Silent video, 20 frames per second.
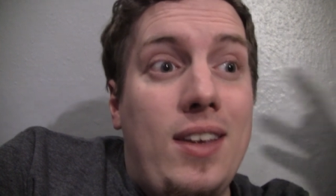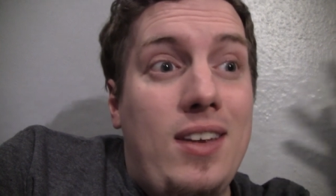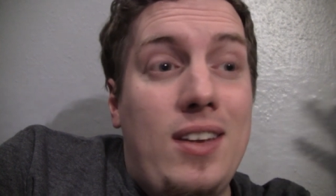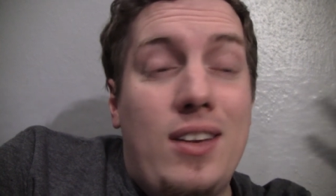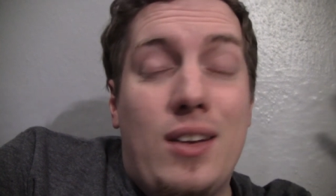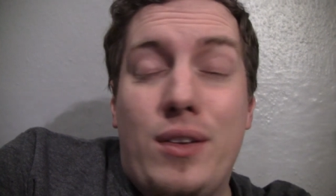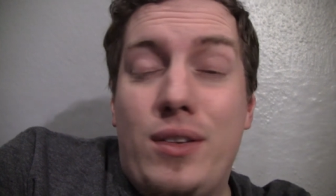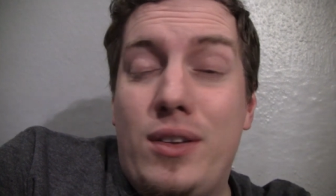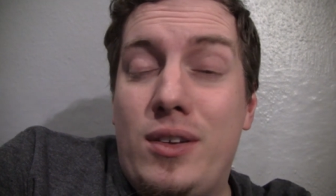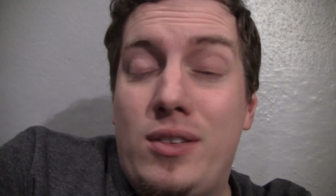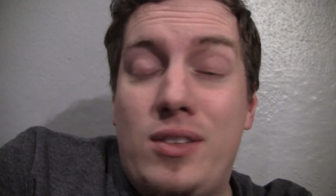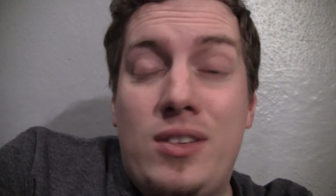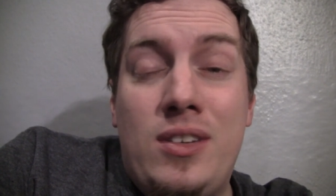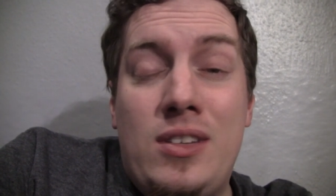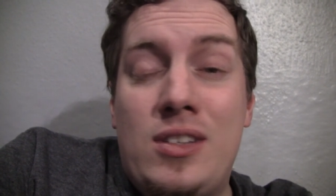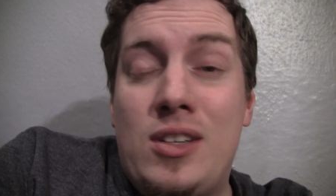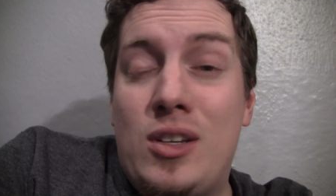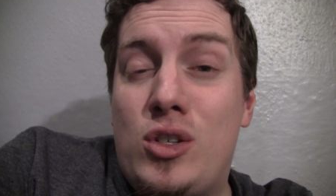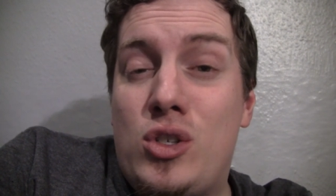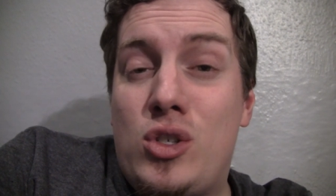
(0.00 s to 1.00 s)
you know, this
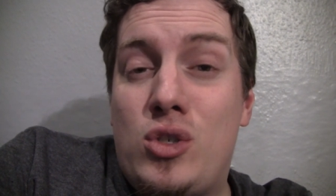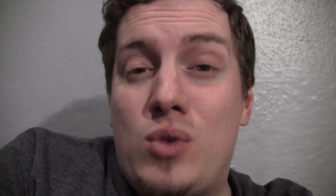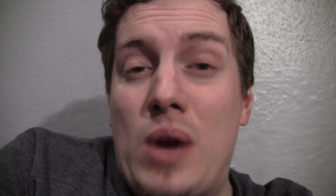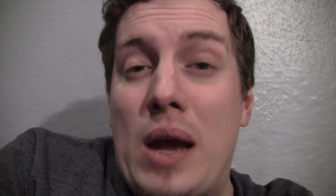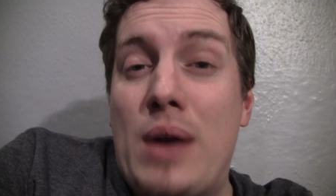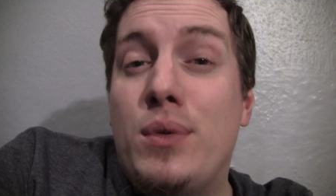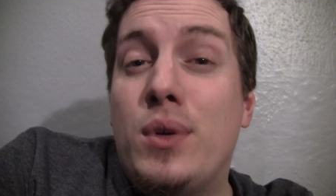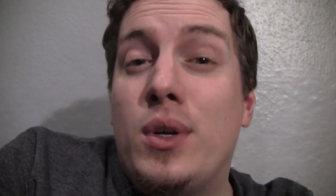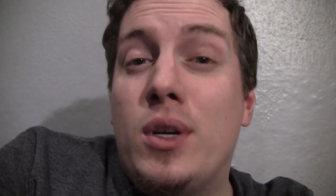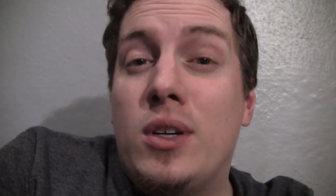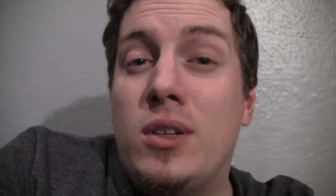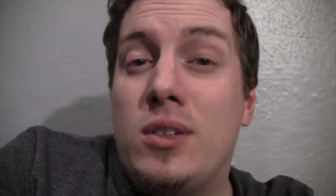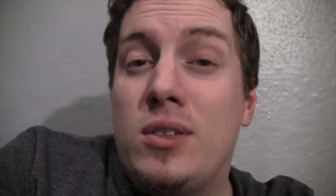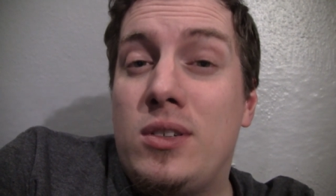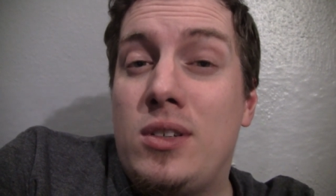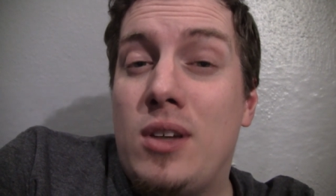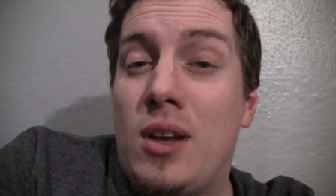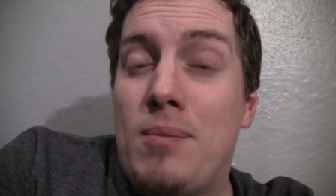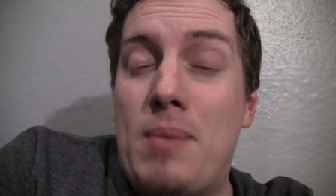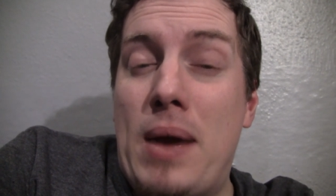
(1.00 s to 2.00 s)
these
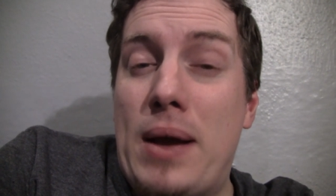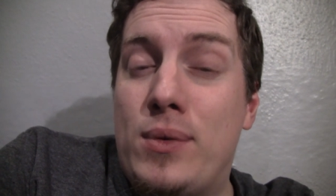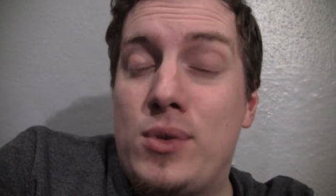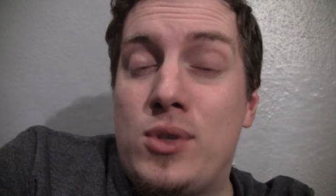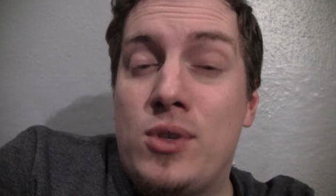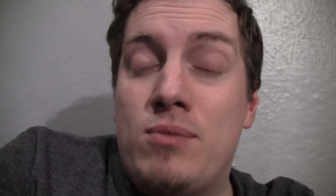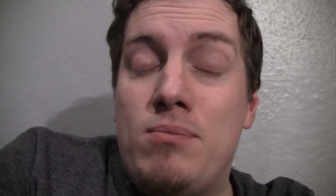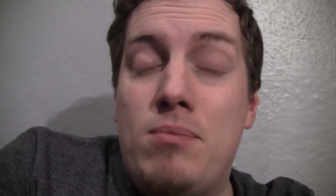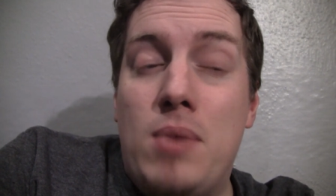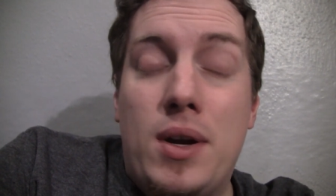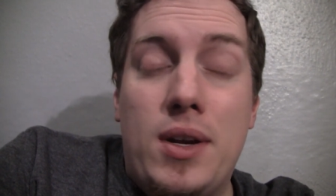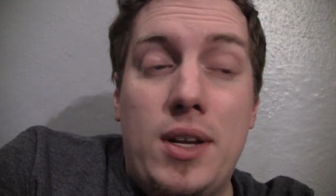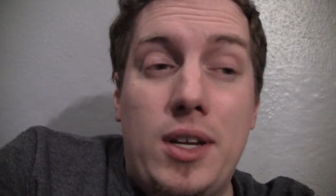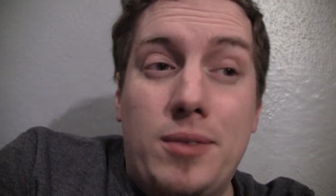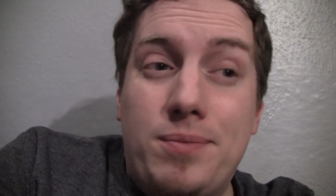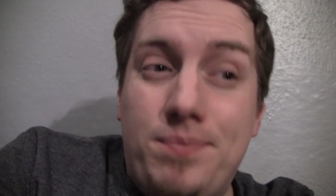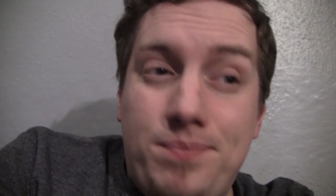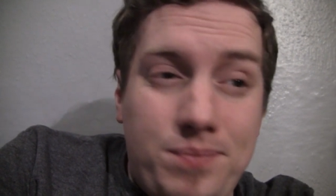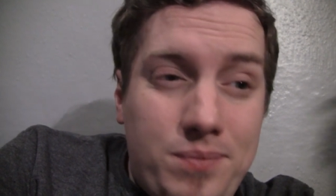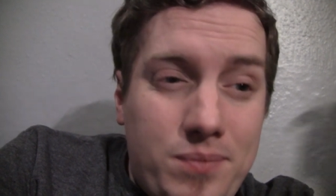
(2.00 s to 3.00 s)
extravagant amounts of
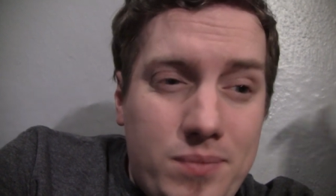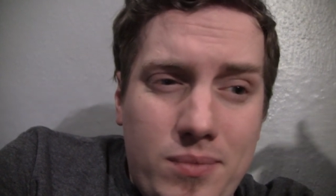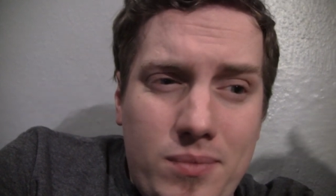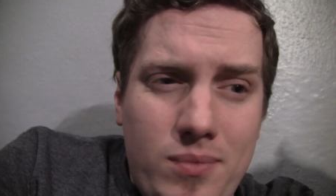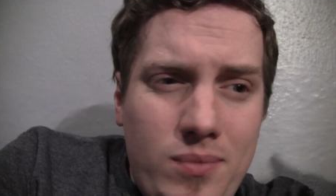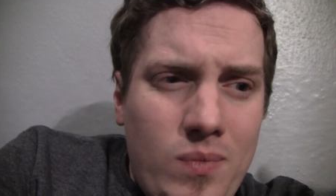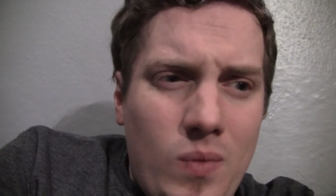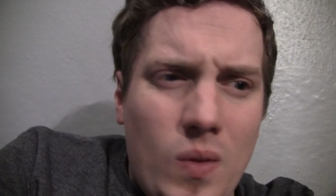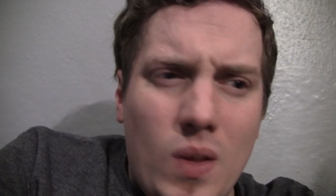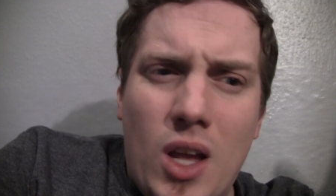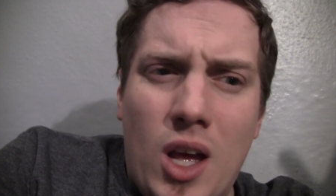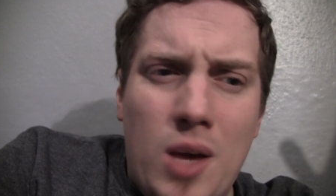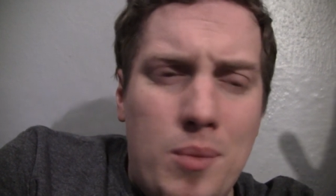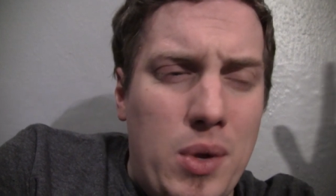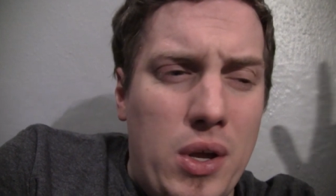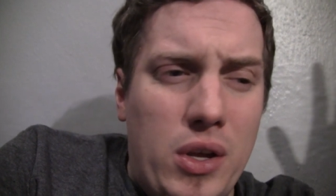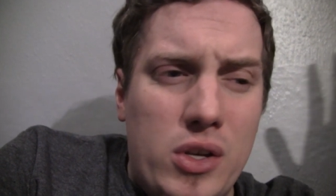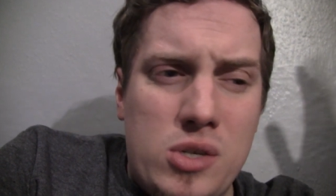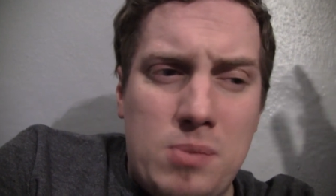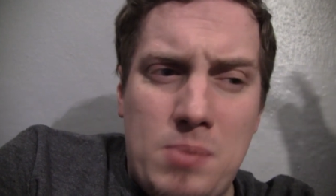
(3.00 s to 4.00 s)
money are
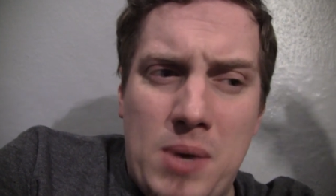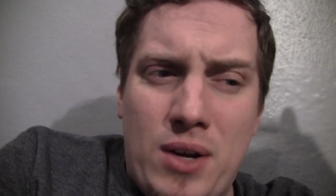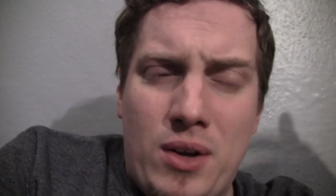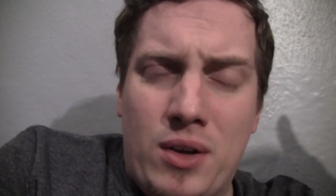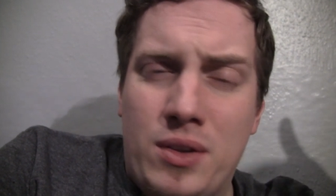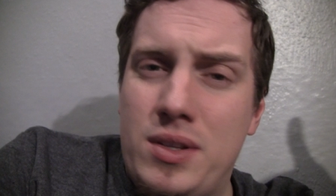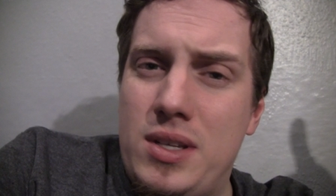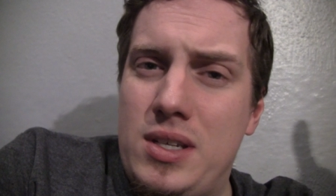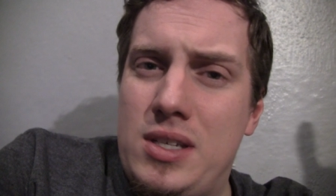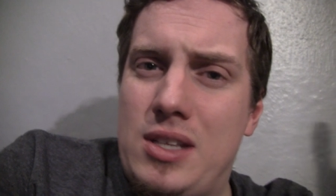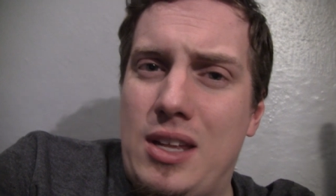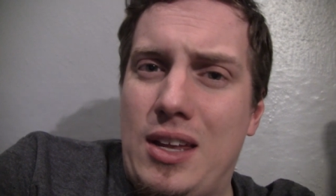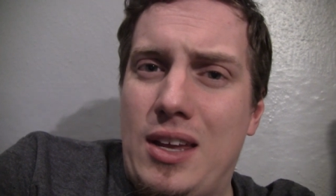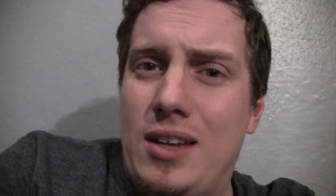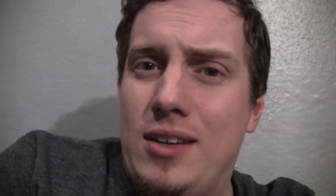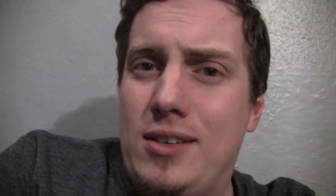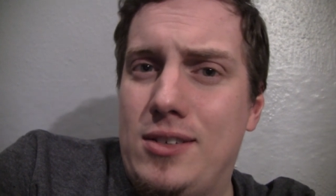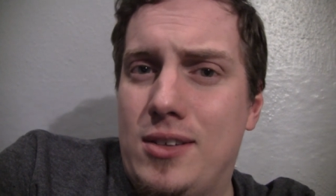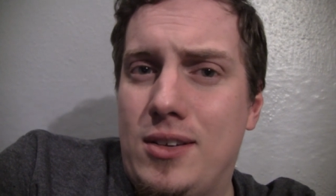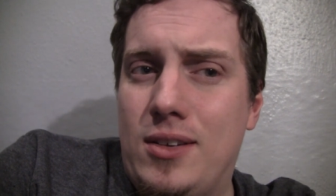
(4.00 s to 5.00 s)
being spent on these
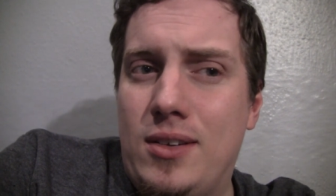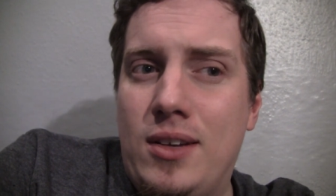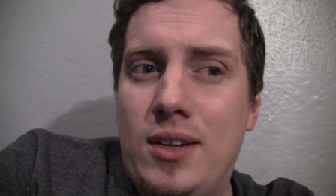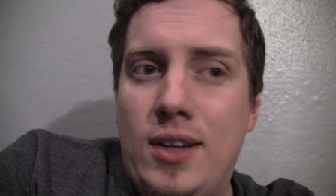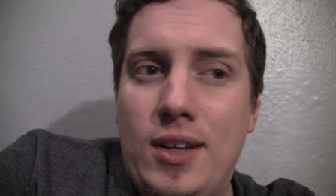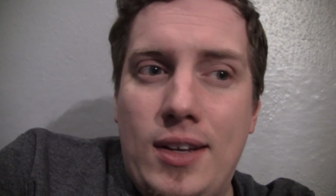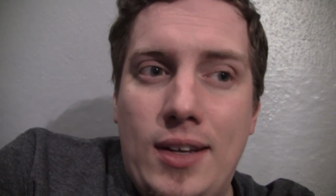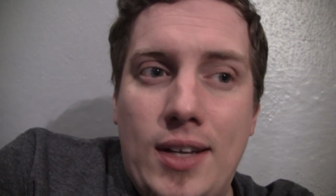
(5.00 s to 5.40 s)
things, and